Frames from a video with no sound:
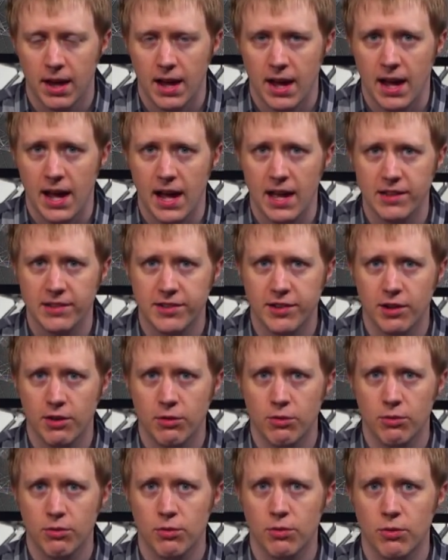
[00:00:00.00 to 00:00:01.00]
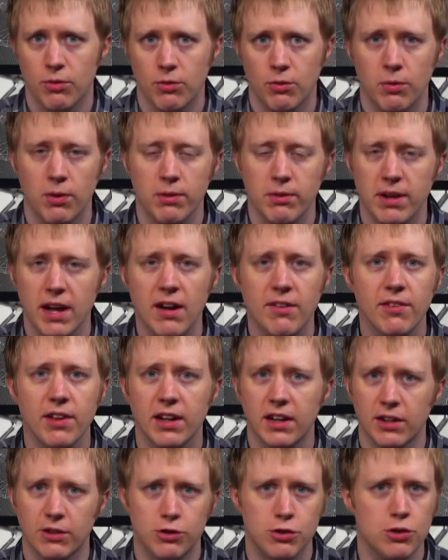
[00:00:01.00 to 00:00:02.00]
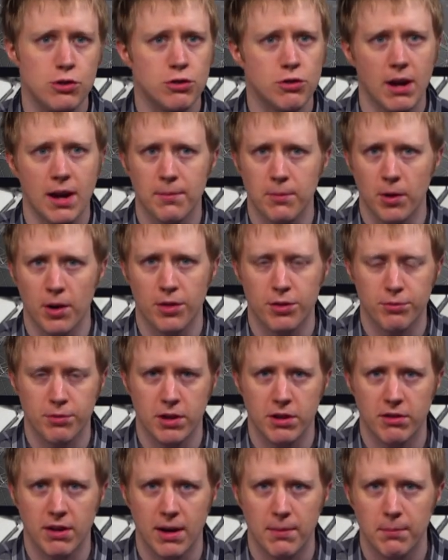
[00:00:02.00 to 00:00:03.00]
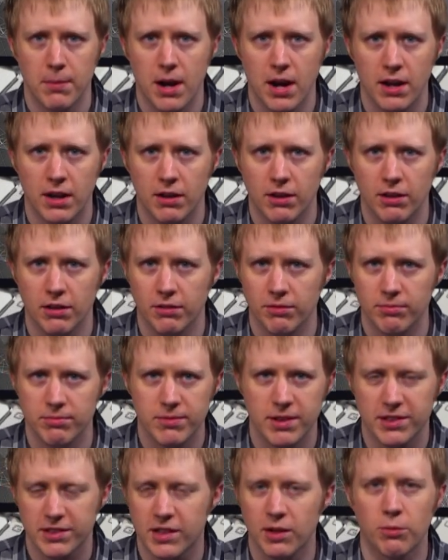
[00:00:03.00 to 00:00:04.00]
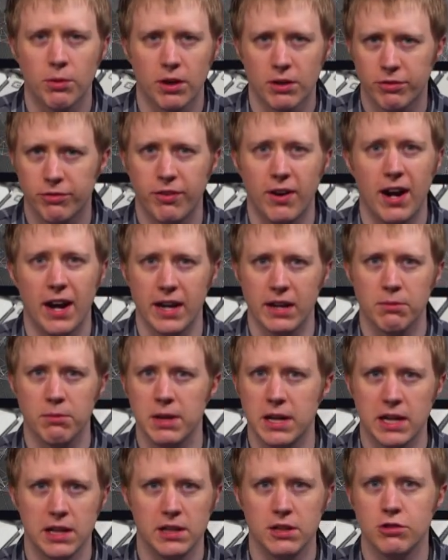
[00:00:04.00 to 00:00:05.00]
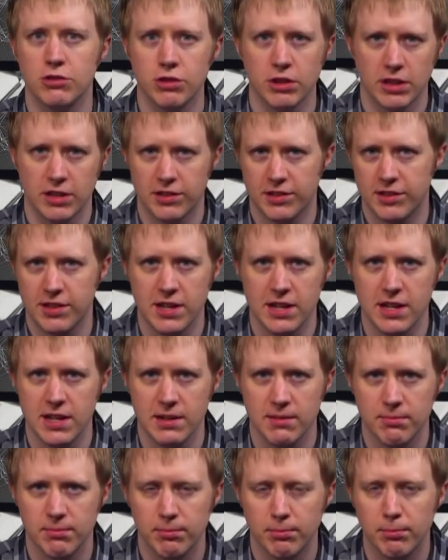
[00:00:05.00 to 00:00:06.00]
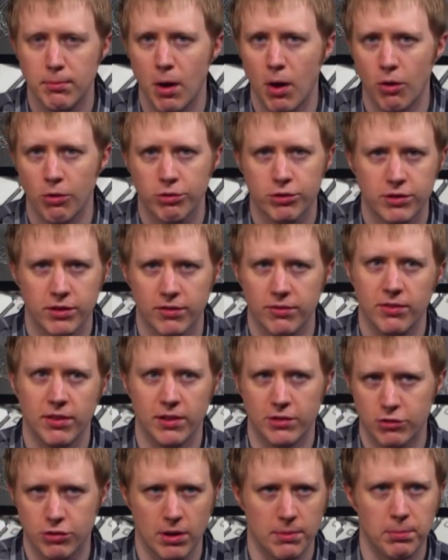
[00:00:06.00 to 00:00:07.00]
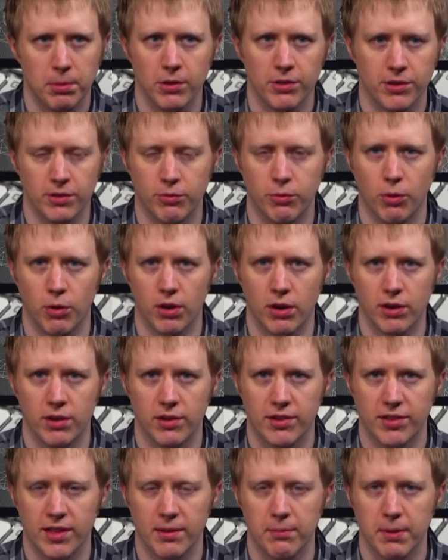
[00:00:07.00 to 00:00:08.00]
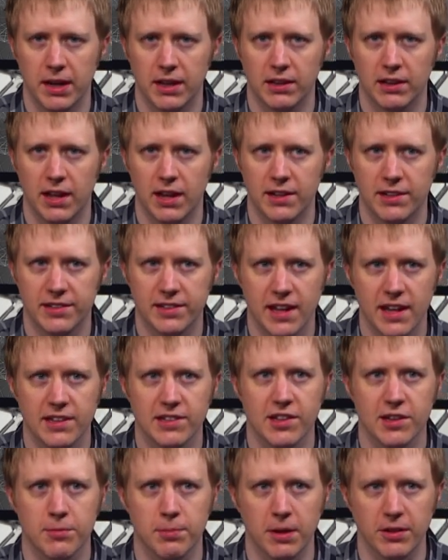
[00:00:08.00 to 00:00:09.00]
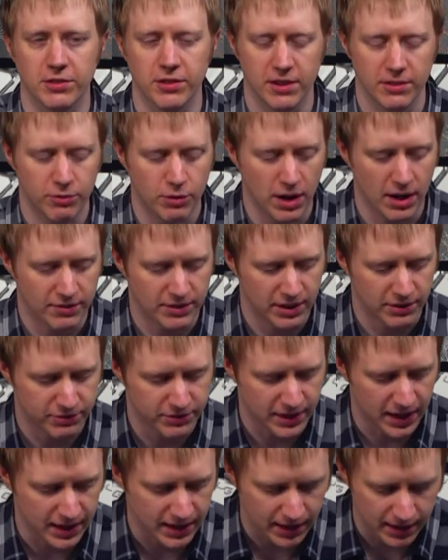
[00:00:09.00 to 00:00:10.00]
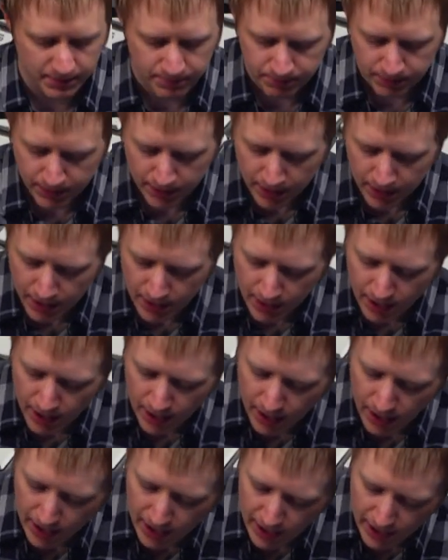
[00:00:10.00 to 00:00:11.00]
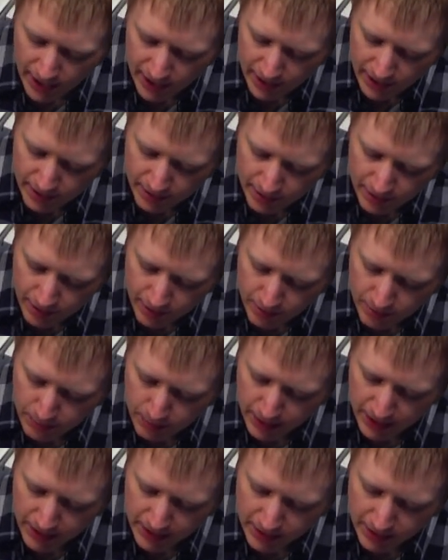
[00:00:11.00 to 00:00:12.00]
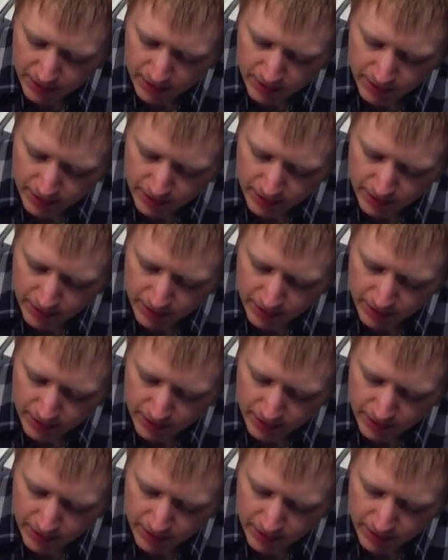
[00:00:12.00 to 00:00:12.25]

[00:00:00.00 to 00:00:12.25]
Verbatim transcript: And so when we have like a two gram or a three gram model, this can work fine. We can usually see most of the triples of words that make a lot of sense, especially if we have enough data. Uh, but